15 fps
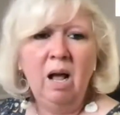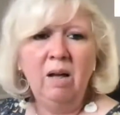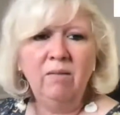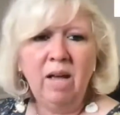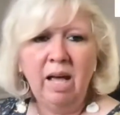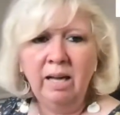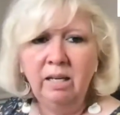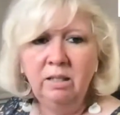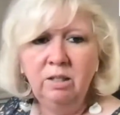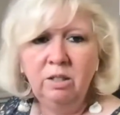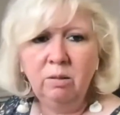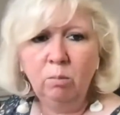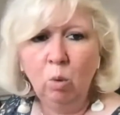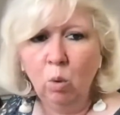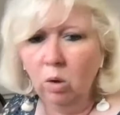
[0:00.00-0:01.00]
I've added
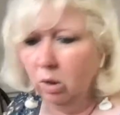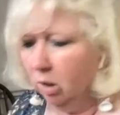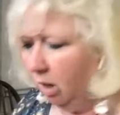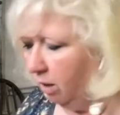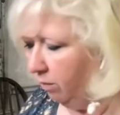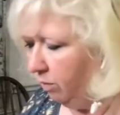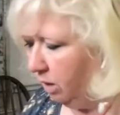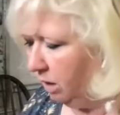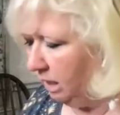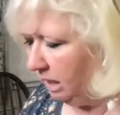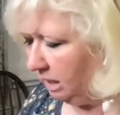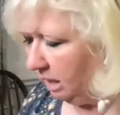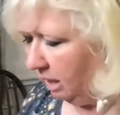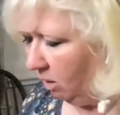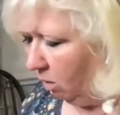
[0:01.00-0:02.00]
some more of the
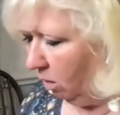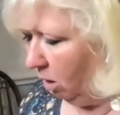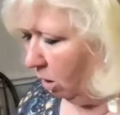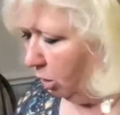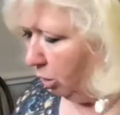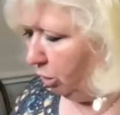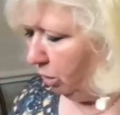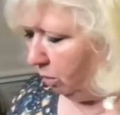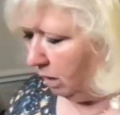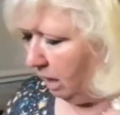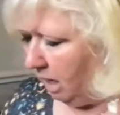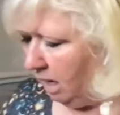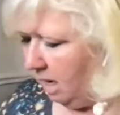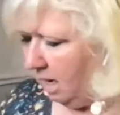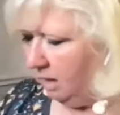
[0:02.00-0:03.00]
detail onto
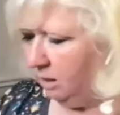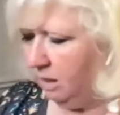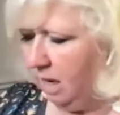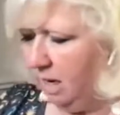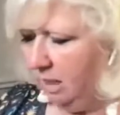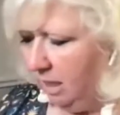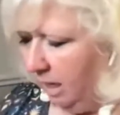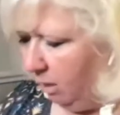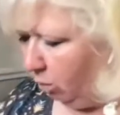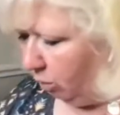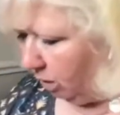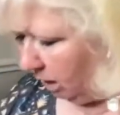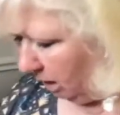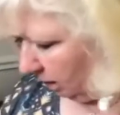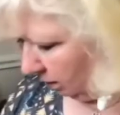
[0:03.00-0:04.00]
it. And as I
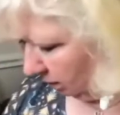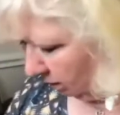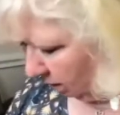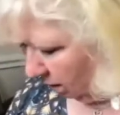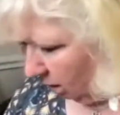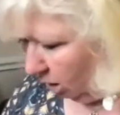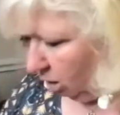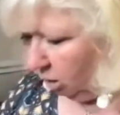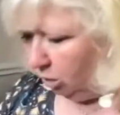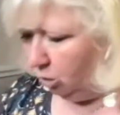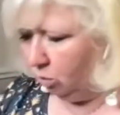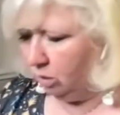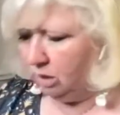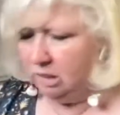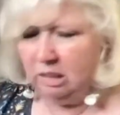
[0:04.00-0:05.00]
layer things,
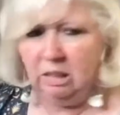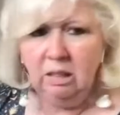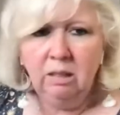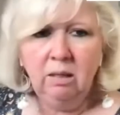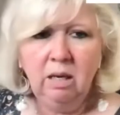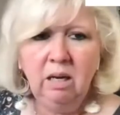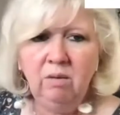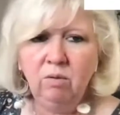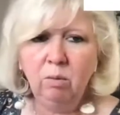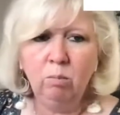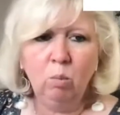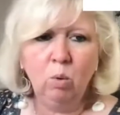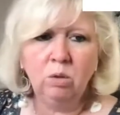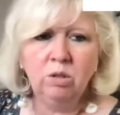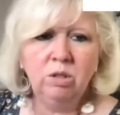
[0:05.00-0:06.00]
you'll see
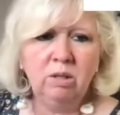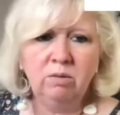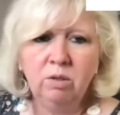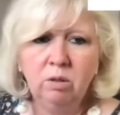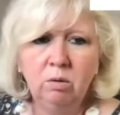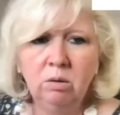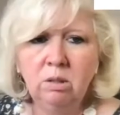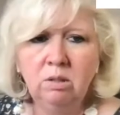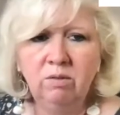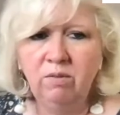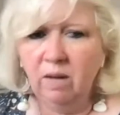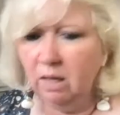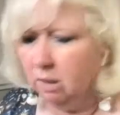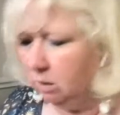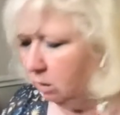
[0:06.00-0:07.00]
even more stuff start to
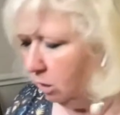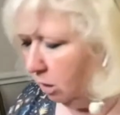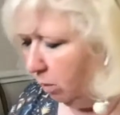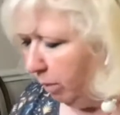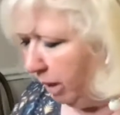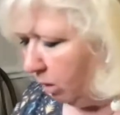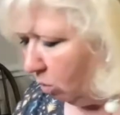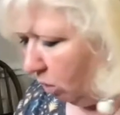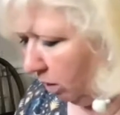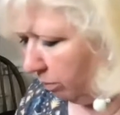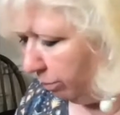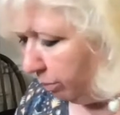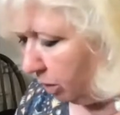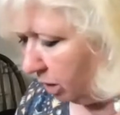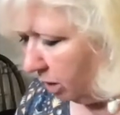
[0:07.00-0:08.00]
fade into the
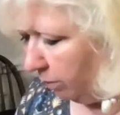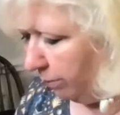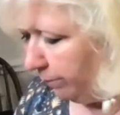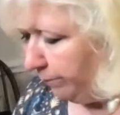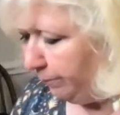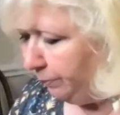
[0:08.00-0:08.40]
background. So,